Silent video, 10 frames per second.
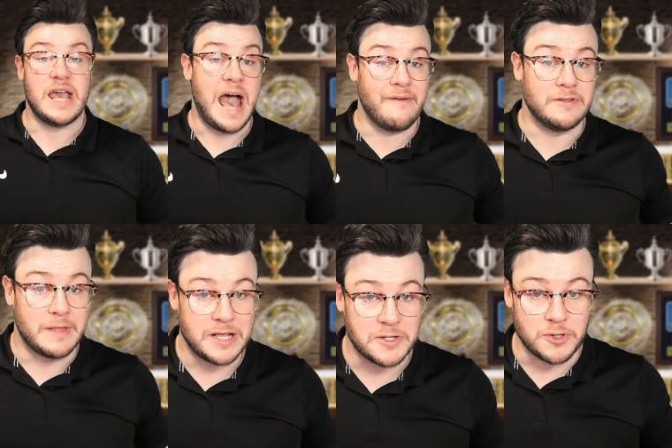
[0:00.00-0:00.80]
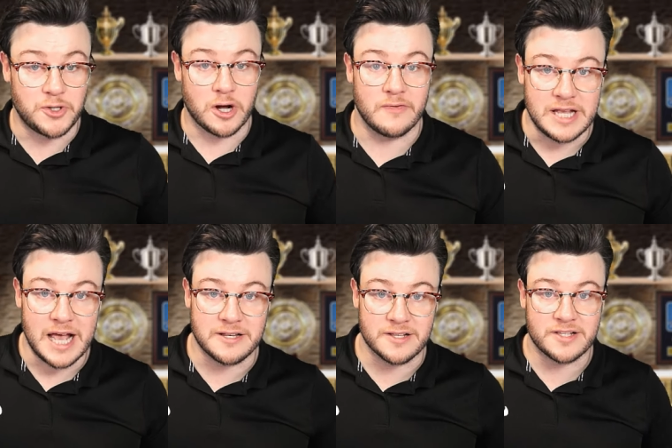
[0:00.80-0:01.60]
There you have it. That is what Djokovic
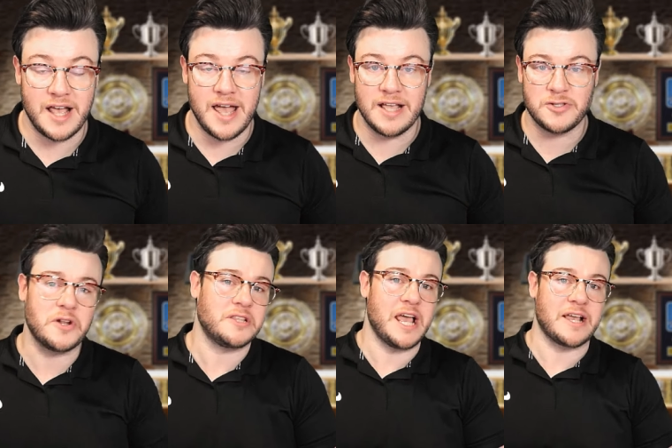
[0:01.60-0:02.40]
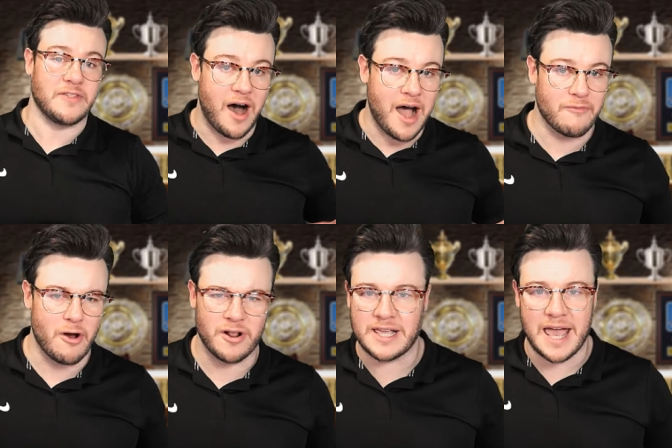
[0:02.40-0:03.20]
had to say. Sort of taking the high
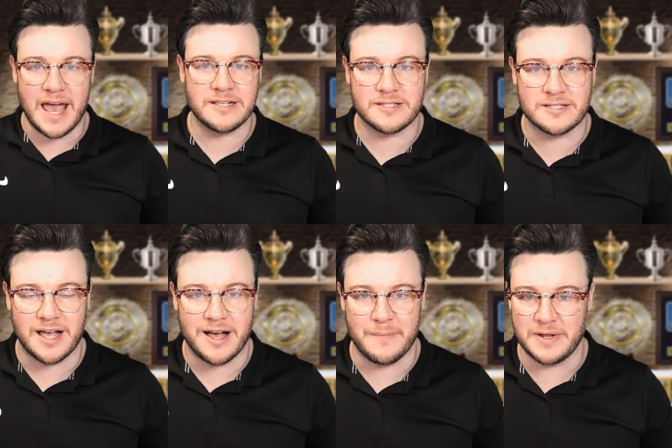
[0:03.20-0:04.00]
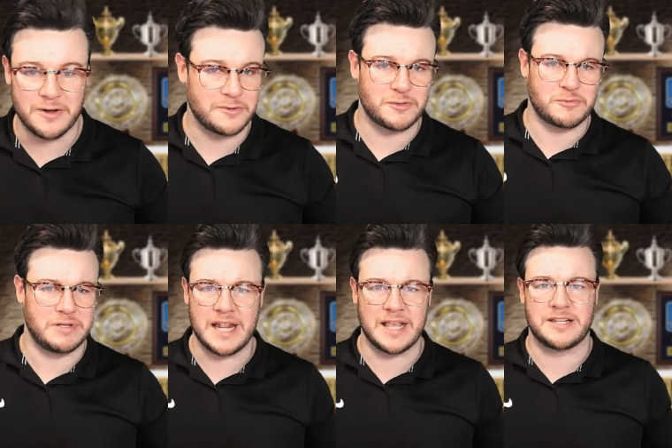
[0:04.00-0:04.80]
road, I guess, um, and not
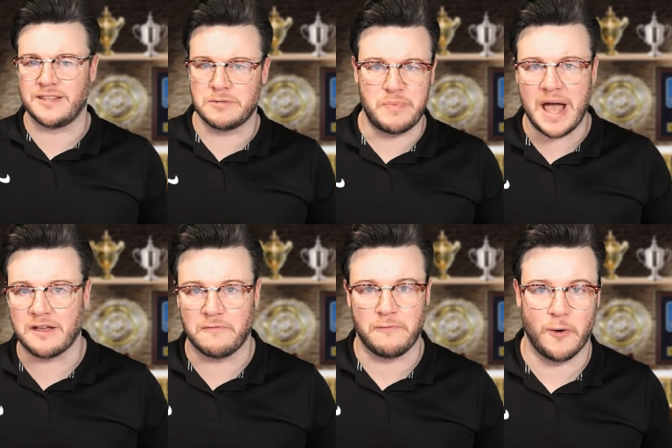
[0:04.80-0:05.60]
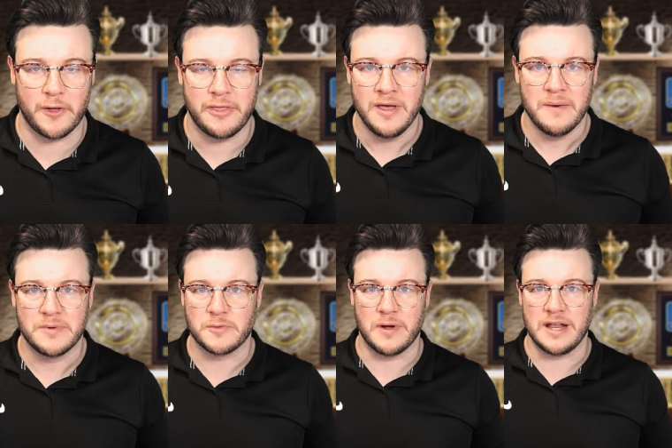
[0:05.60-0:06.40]
getting into this back and forth
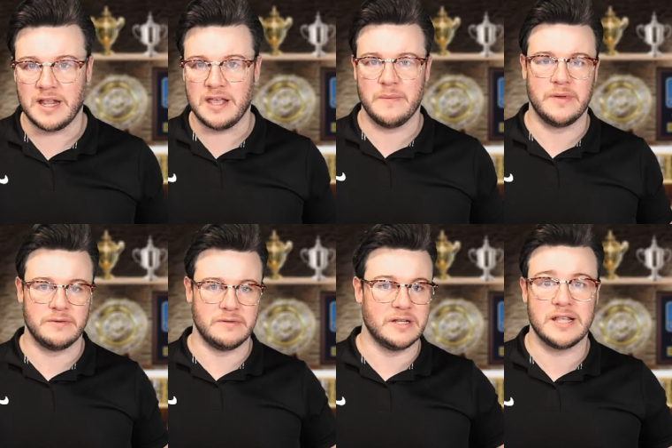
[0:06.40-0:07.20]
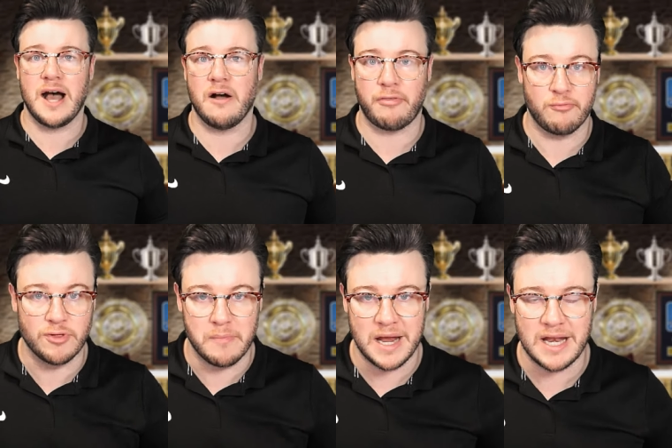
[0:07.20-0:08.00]
between him and Nadal
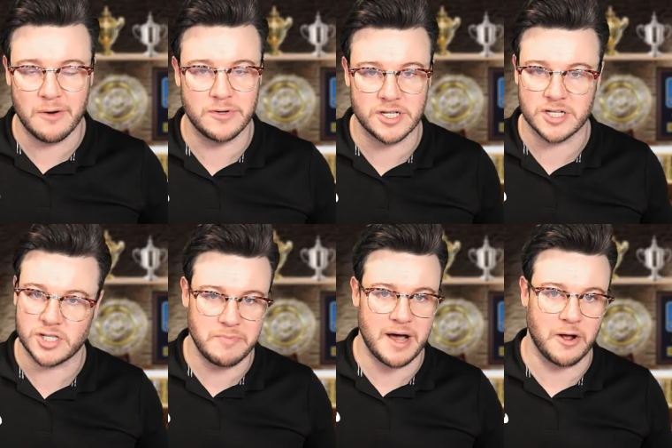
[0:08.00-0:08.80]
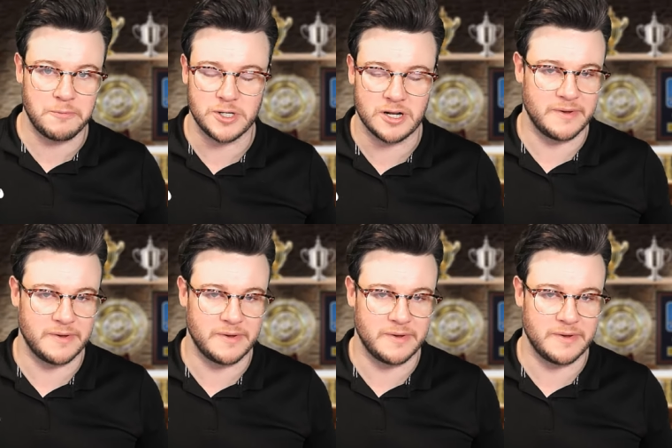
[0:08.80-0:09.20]
through the media, which is a smart option.